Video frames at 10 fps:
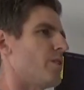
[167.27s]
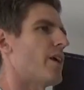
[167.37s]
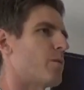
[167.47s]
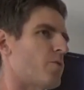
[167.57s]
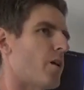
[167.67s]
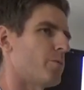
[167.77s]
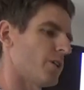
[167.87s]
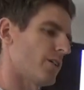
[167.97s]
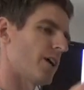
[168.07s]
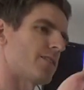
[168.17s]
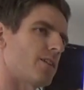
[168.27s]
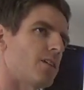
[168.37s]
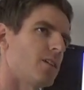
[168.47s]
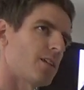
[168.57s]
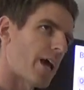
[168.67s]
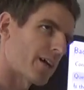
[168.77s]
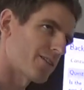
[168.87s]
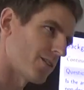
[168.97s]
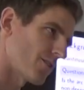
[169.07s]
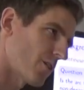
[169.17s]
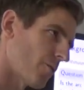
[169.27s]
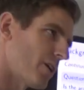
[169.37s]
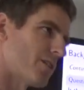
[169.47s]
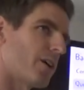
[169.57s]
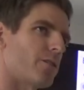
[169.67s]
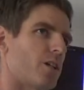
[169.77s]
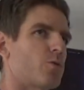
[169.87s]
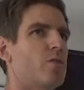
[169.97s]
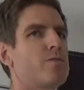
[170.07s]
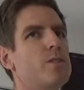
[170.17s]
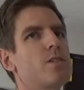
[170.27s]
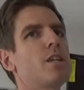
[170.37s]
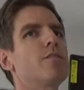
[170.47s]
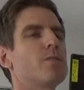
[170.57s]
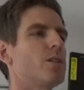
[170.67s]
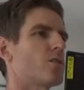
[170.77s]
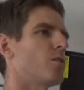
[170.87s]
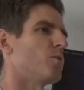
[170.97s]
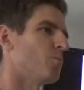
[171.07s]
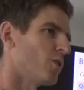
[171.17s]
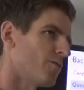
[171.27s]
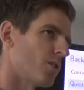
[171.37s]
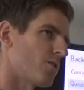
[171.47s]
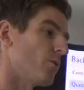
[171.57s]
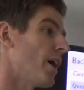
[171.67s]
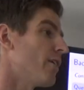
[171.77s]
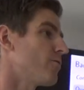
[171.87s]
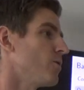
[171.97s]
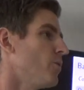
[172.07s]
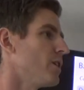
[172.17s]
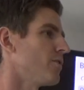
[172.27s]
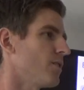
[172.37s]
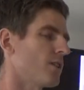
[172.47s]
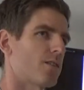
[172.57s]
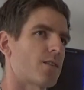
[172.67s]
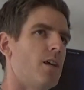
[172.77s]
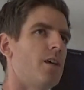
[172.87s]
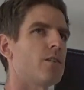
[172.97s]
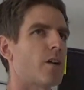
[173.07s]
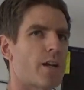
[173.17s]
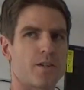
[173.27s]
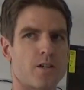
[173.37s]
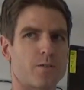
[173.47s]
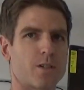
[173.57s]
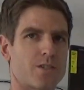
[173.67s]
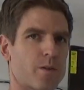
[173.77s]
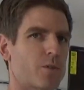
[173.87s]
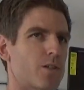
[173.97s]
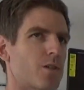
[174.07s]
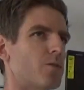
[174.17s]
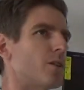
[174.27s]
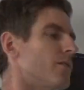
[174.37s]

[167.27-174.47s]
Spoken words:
with that property, that X is hereditarily equivalent if it is homeomorphic to every one of its non-degenerate subcontinua.